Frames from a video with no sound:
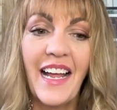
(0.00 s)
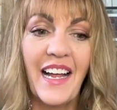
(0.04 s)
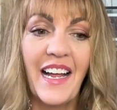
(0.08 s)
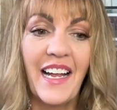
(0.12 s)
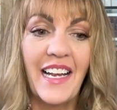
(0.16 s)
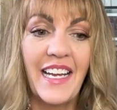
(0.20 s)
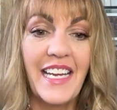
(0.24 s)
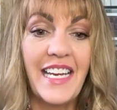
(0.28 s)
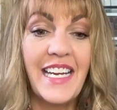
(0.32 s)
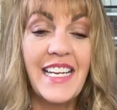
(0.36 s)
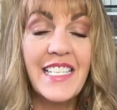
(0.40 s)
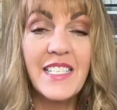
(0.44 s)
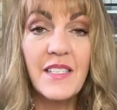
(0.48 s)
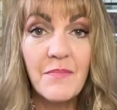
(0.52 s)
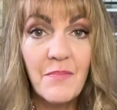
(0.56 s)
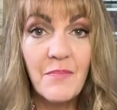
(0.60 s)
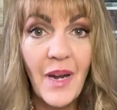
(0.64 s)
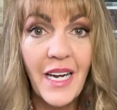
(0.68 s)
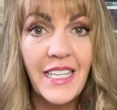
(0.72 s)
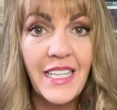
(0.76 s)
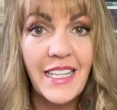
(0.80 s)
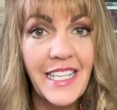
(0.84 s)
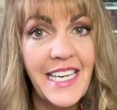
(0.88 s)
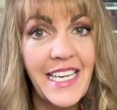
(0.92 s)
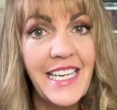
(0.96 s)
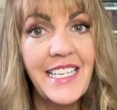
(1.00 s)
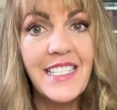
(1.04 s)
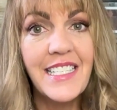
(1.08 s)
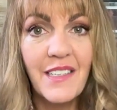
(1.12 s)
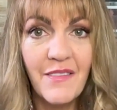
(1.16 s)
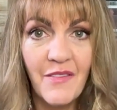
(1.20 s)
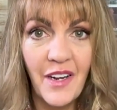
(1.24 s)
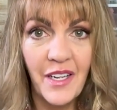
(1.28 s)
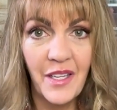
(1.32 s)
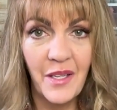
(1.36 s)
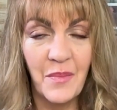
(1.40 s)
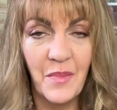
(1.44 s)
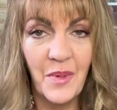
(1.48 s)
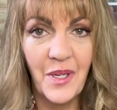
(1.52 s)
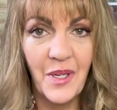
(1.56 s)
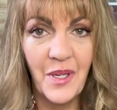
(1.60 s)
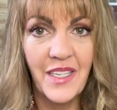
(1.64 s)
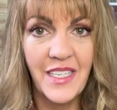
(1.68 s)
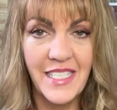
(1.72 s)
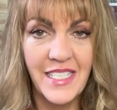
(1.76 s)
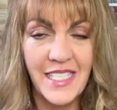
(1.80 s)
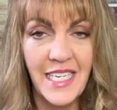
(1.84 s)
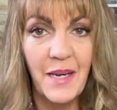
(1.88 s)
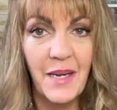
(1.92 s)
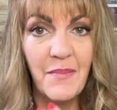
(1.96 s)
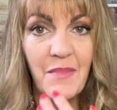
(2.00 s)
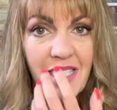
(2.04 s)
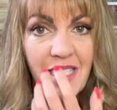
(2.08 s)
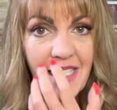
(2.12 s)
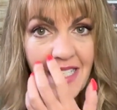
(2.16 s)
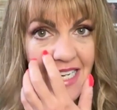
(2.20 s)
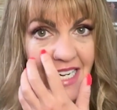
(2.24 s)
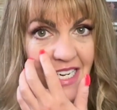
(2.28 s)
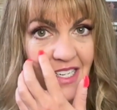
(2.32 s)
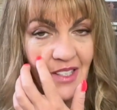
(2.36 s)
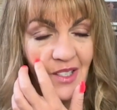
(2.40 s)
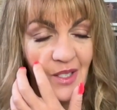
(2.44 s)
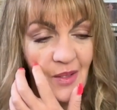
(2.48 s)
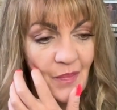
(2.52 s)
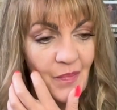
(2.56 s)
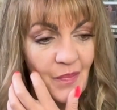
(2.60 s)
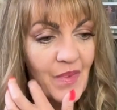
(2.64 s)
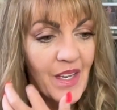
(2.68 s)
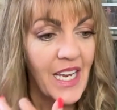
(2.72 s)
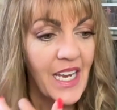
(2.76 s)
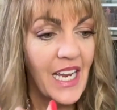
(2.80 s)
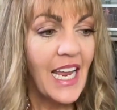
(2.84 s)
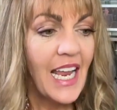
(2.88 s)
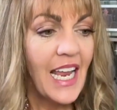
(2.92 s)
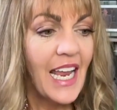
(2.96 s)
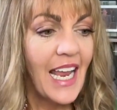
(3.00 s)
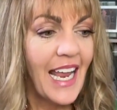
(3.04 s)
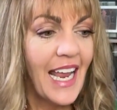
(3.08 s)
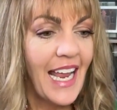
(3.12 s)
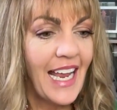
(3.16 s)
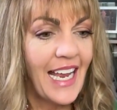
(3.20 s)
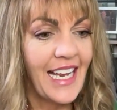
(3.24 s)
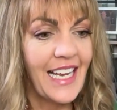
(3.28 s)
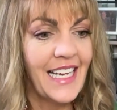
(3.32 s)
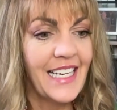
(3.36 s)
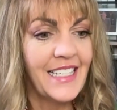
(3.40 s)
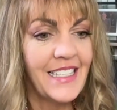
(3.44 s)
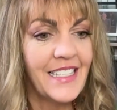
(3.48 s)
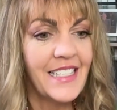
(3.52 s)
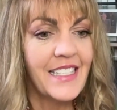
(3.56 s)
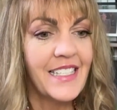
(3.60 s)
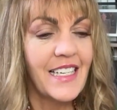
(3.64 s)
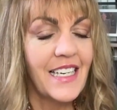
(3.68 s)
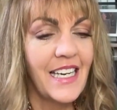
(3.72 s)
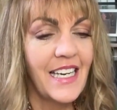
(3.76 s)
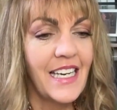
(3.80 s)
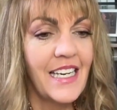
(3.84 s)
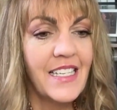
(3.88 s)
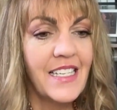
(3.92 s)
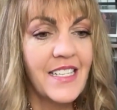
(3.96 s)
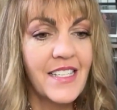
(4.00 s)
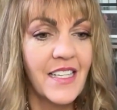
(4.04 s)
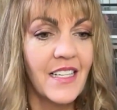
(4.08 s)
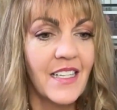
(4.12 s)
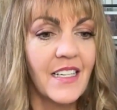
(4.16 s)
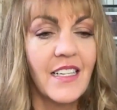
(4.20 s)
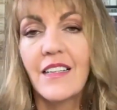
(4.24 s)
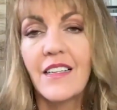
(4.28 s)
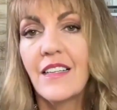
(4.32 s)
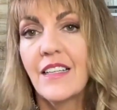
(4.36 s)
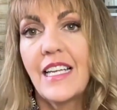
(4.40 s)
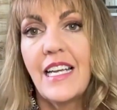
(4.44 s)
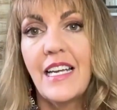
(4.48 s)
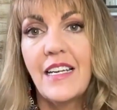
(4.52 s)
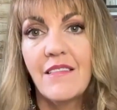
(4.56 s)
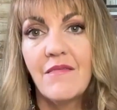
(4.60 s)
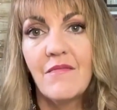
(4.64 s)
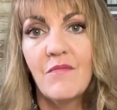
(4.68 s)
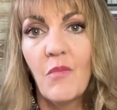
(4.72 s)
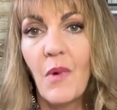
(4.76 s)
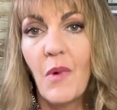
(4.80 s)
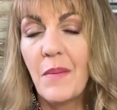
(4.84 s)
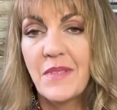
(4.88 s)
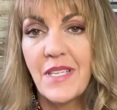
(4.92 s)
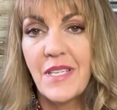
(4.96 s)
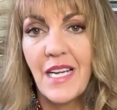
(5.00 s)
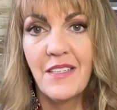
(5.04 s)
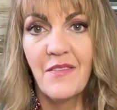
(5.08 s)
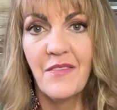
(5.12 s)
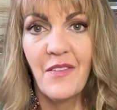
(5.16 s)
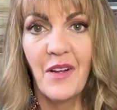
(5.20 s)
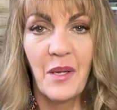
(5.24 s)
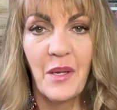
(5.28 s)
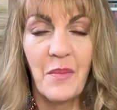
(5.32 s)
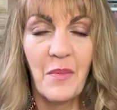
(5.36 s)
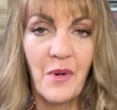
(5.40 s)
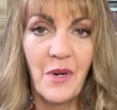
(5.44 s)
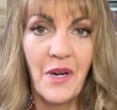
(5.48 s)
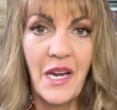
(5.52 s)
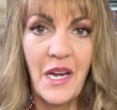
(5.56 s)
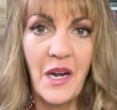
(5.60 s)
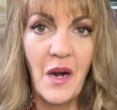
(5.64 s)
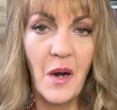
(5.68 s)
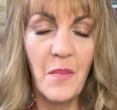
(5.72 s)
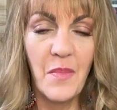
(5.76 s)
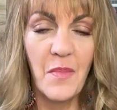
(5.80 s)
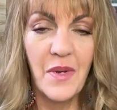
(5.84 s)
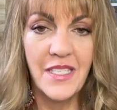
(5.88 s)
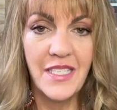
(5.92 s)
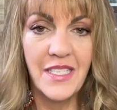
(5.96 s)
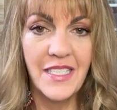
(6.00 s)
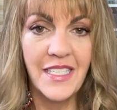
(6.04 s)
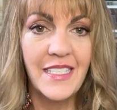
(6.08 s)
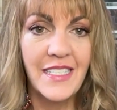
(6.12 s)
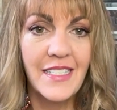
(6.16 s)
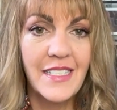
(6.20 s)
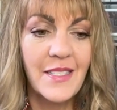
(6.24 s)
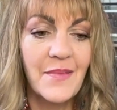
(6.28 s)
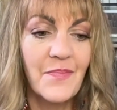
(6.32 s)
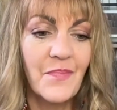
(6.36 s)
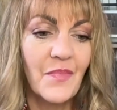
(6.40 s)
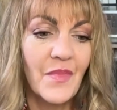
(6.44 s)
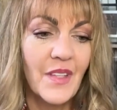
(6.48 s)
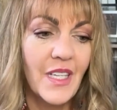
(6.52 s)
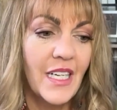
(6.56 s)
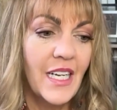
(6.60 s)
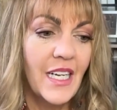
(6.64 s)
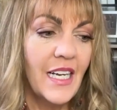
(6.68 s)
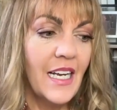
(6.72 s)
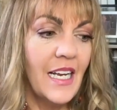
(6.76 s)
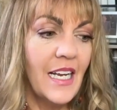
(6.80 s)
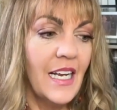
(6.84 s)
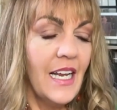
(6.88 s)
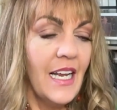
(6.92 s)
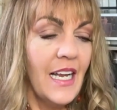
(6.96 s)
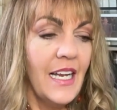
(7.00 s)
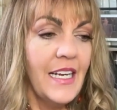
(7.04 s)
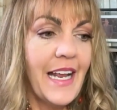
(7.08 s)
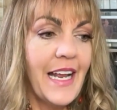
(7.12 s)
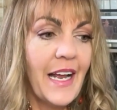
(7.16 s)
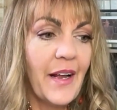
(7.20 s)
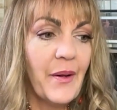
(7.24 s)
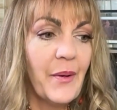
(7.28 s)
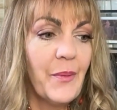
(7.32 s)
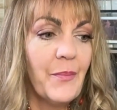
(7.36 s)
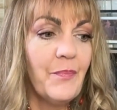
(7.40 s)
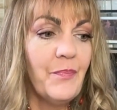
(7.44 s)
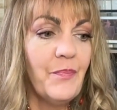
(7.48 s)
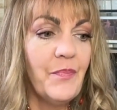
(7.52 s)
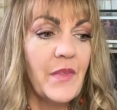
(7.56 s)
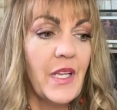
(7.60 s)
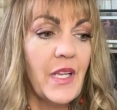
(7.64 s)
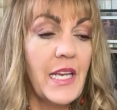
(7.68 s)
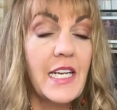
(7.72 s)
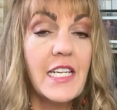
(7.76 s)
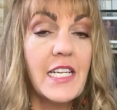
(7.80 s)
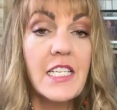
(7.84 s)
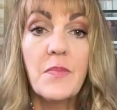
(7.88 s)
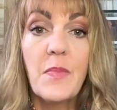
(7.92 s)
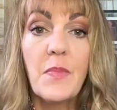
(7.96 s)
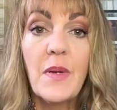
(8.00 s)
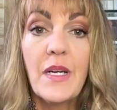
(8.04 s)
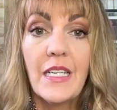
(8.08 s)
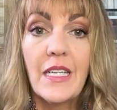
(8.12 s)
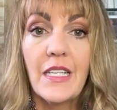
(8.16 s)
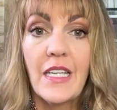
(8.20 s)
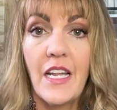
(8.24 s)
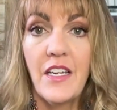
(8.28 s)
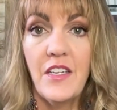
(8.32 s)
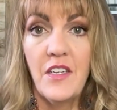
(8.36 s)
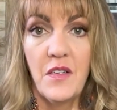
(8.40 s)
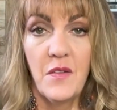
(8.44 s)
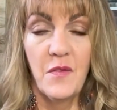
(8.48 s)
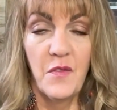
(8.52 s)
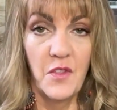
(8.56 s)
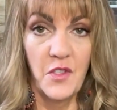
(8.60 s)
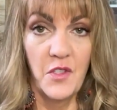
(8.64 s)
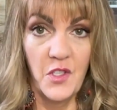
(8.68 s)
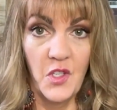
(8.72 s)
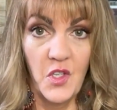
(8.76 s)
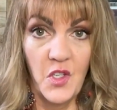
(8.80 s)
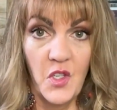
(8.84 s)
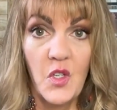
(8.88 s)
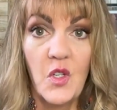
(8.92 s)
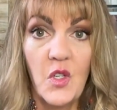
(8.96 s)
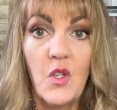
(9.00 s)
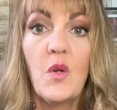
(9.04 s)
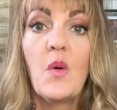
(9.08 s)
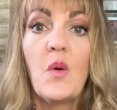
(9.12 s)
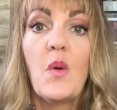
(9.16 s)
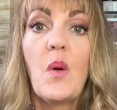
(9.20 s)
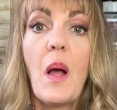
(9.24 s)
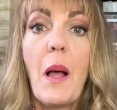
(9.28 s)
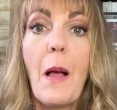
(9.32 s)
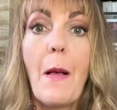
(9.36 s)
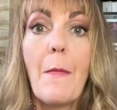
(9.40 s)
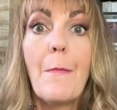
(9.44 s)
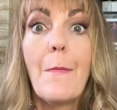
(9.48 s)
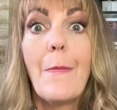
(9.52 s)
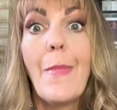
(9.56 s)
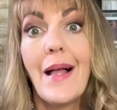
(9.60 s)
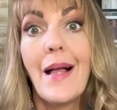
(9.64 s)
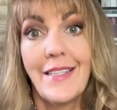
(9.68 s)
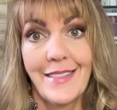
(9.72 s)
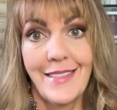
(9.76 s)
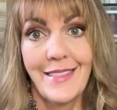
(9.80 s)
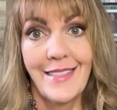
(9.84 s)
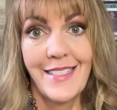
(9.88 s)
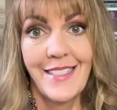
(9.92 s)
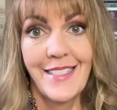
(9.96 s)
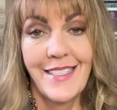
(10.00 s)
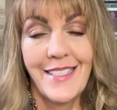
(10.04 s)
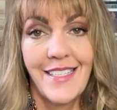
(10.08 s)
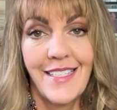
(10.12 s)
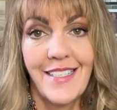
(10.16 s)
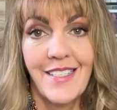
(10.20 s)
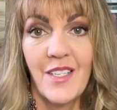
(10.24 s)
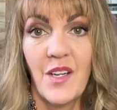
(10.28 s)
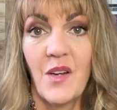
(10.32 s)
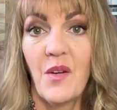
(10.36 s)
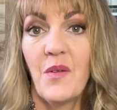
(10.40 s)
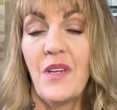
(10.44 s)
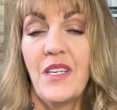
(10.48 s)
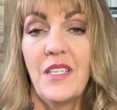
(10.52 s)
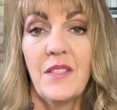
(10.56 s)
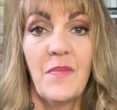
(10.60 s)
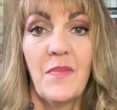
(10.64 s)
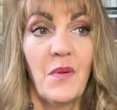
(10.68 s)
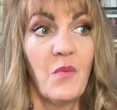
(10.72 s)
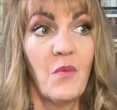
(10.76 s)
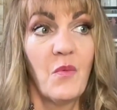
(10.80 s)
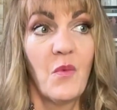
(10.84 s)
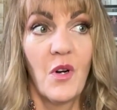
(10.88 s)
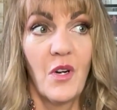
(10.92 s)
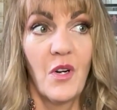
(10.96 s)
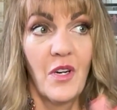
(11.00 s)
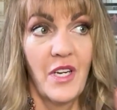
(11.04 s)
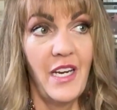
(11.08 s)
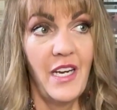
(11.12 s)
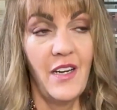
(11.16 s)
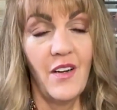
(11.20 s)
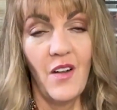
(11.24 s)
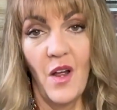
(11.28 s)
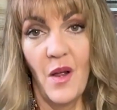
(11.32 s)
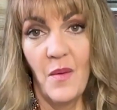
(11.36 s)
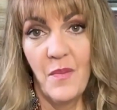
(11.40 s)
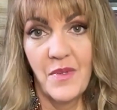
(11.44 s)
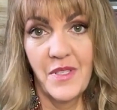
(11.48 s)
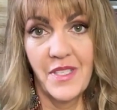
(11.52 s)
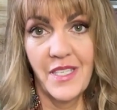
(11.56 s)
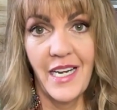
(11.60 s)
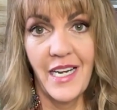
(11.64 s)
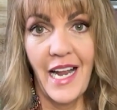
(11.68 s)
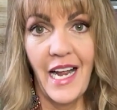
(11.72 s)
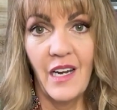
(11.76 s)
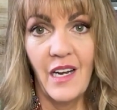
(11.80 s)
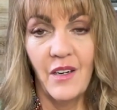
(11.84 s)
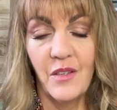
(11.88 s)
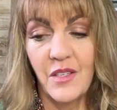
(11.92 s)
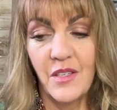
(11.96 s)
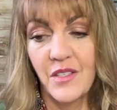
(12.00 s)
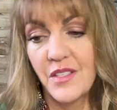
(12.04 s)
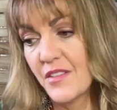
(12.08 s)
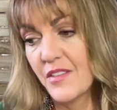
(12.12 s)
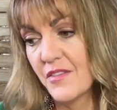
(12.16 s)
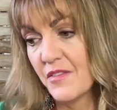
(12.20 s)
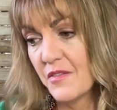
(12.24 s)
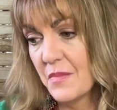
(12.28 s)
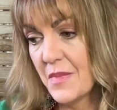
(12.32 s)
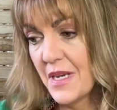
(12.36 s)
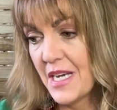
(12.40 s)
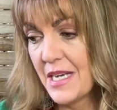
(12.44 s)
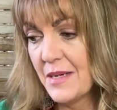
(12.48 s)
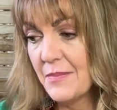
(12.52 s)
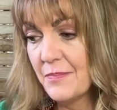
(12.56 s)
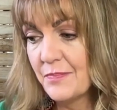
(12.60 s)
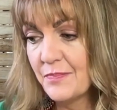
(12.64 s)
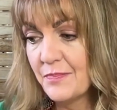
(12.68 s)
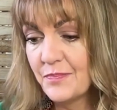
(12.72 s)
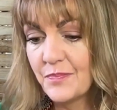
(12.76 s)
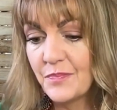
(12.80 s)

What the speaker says: He's my lead developer. His name is Neil, and he's the lead website developer in our business. Now, he's been in London for 2 months, so he's been working opposite hours of me.